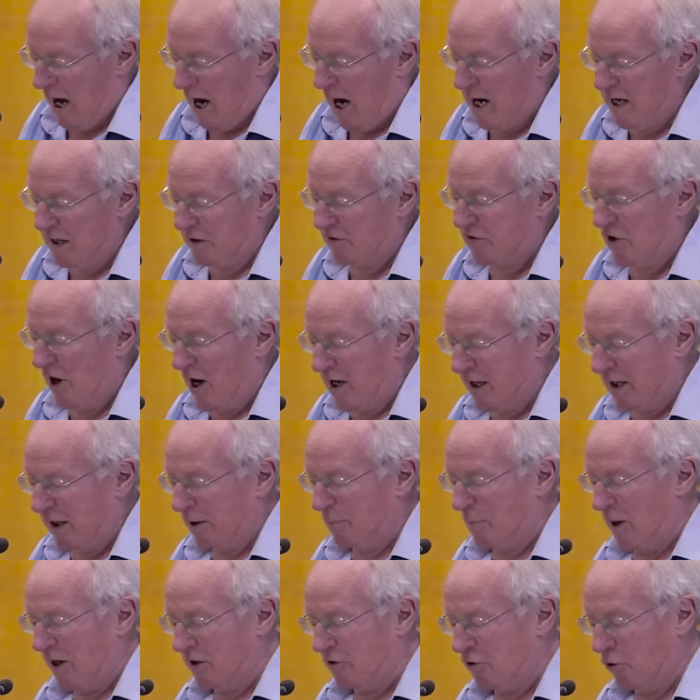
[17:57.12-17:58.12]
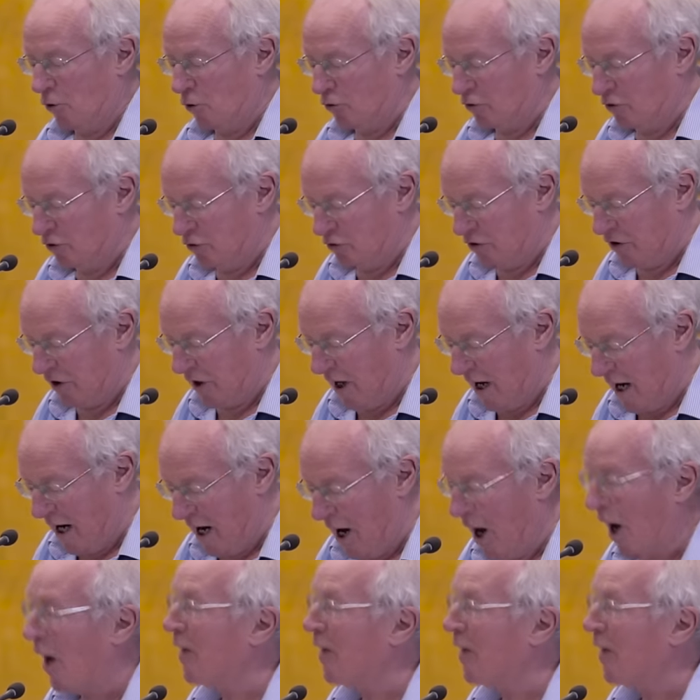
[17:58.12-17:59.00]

I entitled my talk to you today,